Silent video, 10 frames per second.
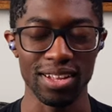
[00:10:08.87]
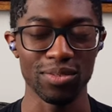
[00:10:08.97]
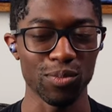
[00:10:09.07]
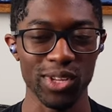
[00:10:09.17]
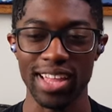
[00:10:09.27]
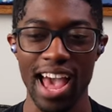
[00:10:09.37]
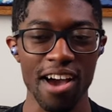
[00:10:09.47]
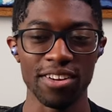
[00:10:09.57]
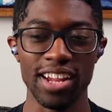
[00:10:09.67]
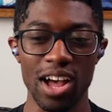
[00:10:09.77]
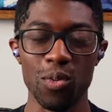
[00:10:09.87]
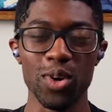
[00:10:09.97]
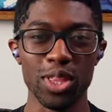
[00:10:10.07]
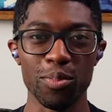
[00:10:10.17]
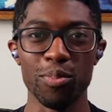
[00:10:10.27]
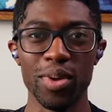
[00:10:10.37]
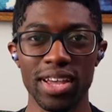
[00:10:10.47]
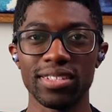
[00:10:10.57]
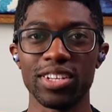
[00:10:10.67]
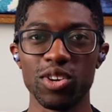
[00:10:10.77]
without a doubt one of the
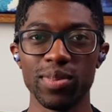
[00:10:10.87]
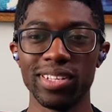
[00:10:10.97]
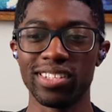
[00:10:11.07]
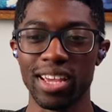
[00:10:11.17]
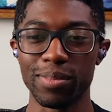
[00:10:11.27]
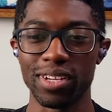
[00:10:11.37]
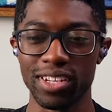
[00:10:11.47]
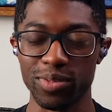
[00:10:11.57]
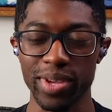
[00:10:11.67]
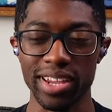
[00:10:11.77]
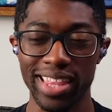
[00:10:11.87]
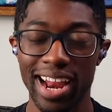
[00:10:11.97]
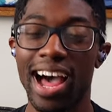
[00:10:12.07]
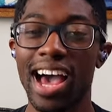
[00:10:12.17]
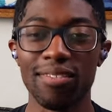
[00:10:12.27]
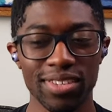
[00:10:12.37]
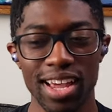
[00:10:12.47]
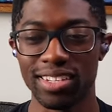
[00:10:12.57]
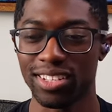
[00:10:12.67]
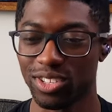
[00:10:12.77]
best earbuds Samsung has made that I've
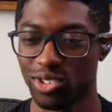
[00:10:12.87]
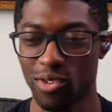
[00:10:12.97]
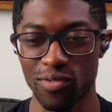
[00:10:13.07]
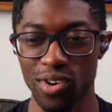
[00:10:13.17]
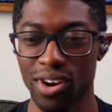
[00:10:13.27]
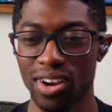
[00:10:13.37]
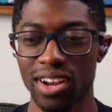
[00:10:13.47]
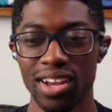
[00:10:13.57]
tested so far.